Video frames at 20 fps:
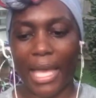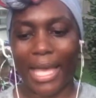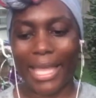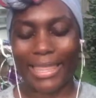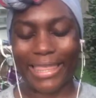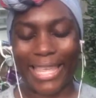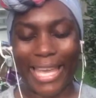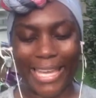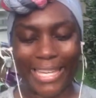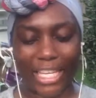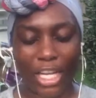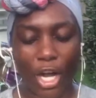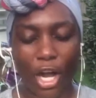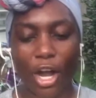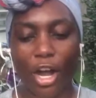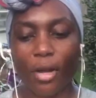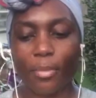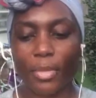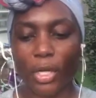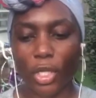that
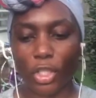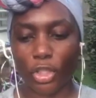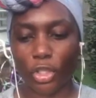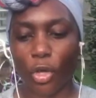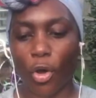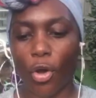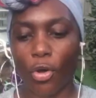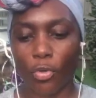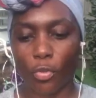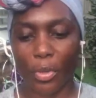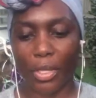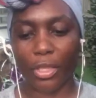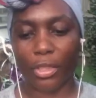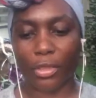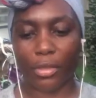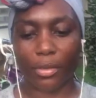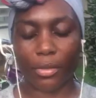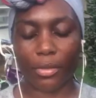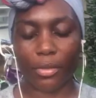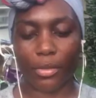come along
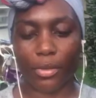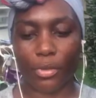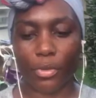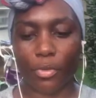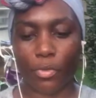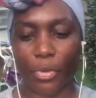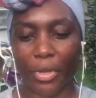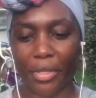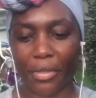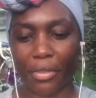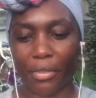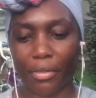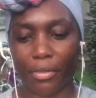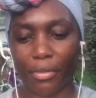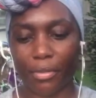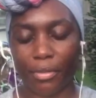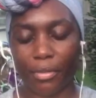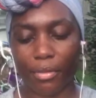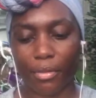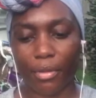with
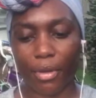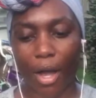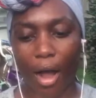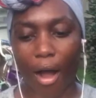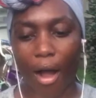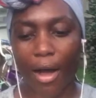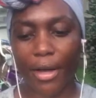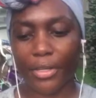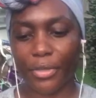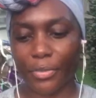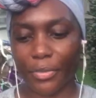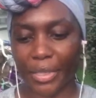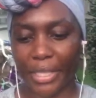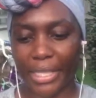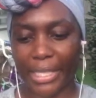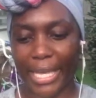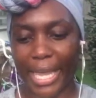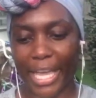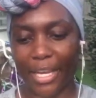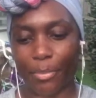
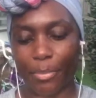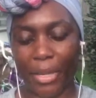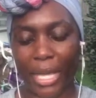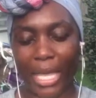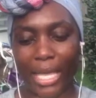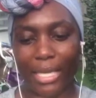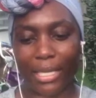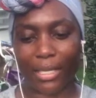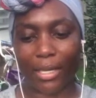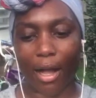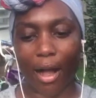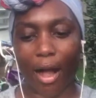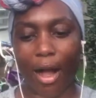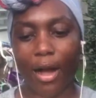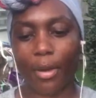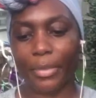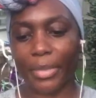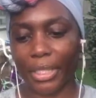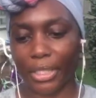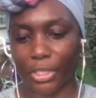honoring and paying
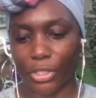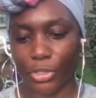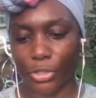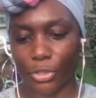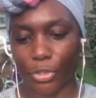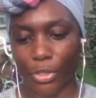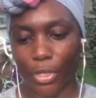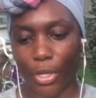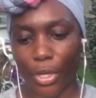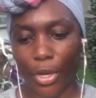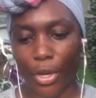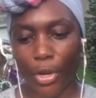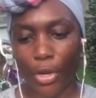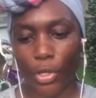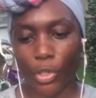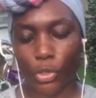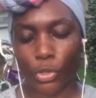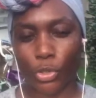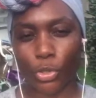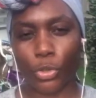homage
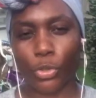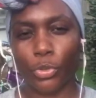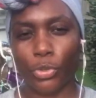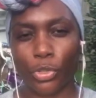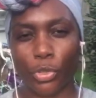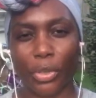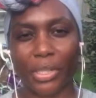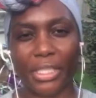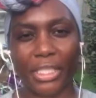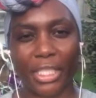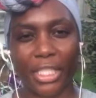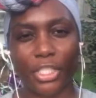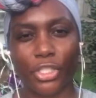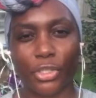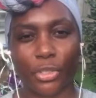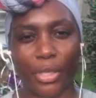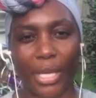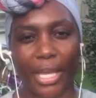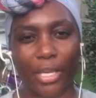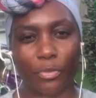to your
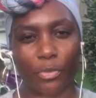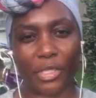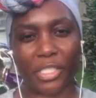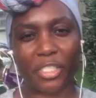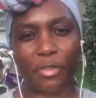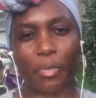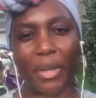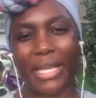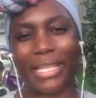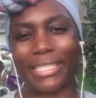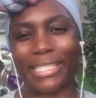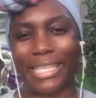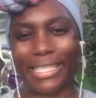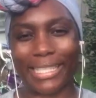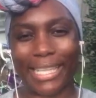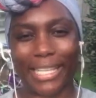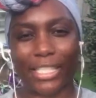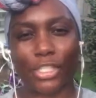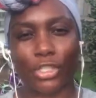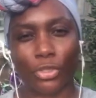teacher and
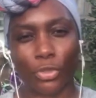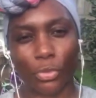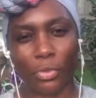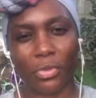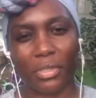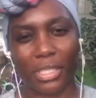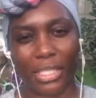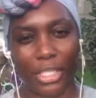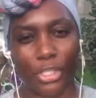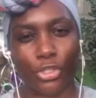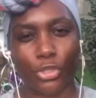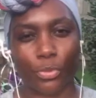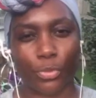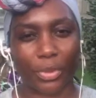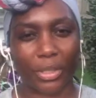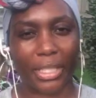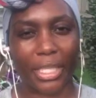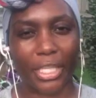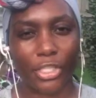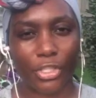respecting that student-teacher
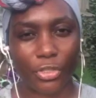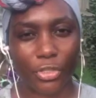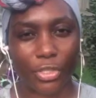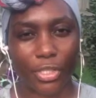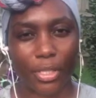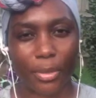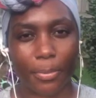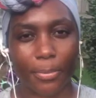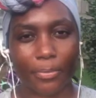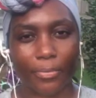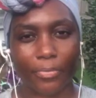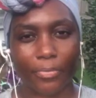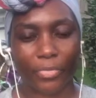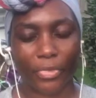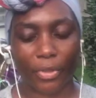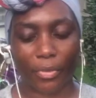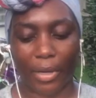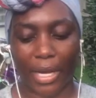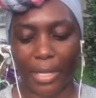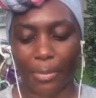relationship,
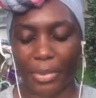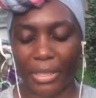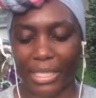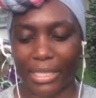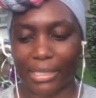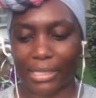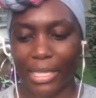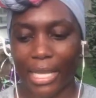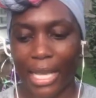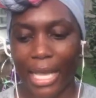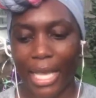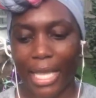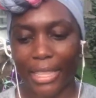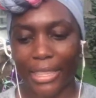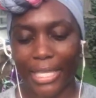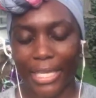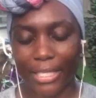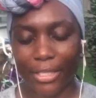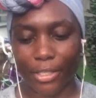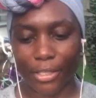right? Because
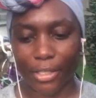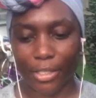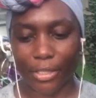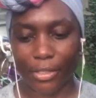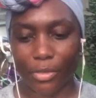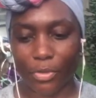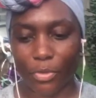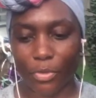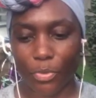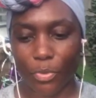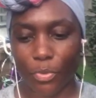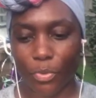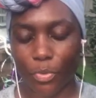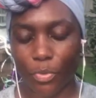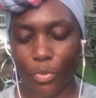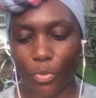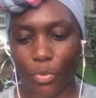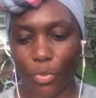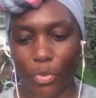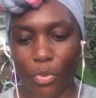
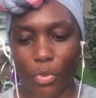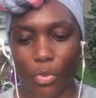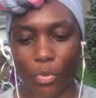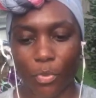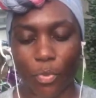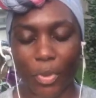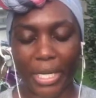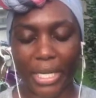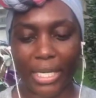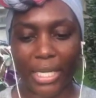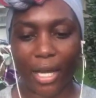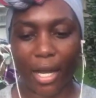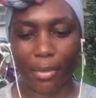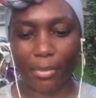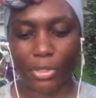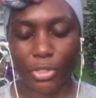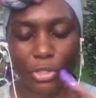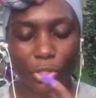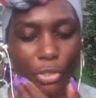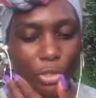when it
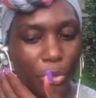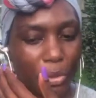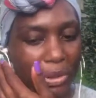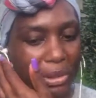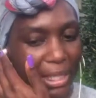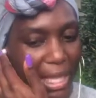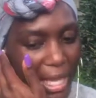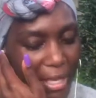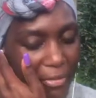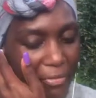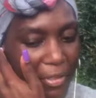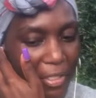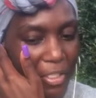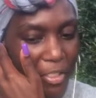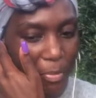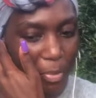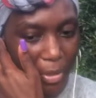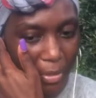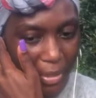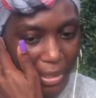comes to your life
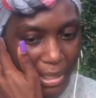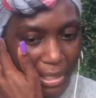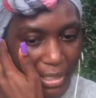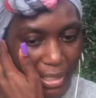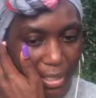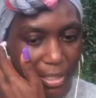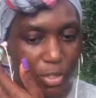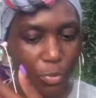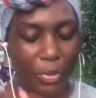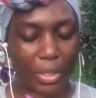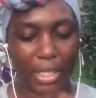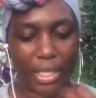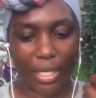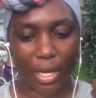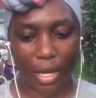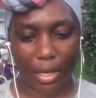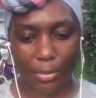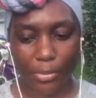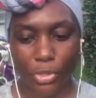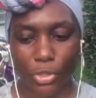experiences, when it
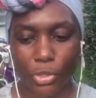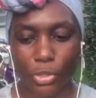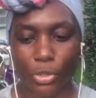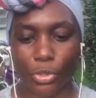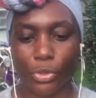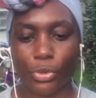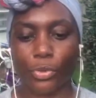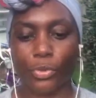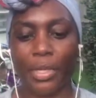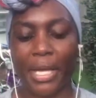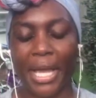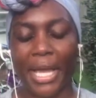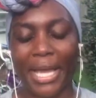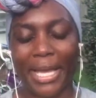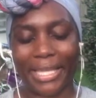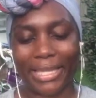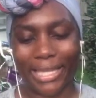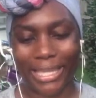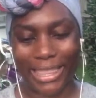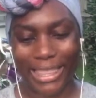comes to
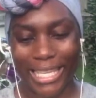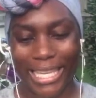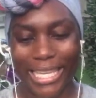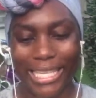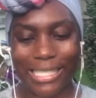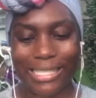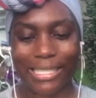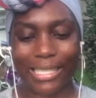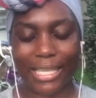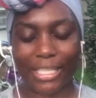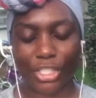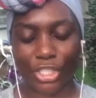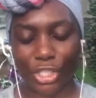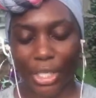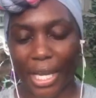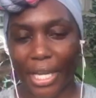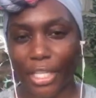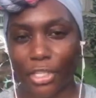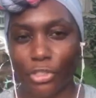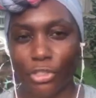the things that
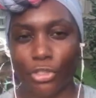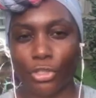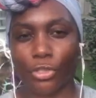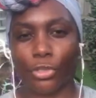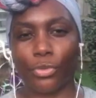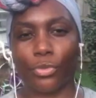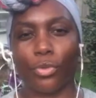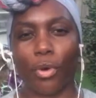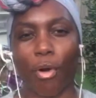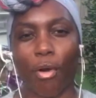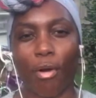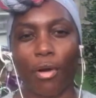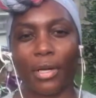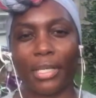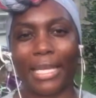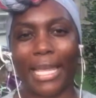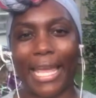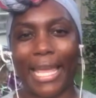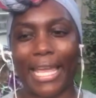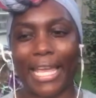change you
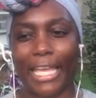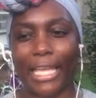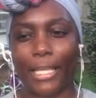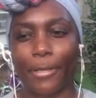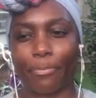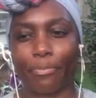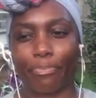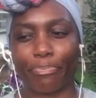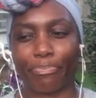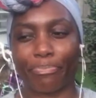on a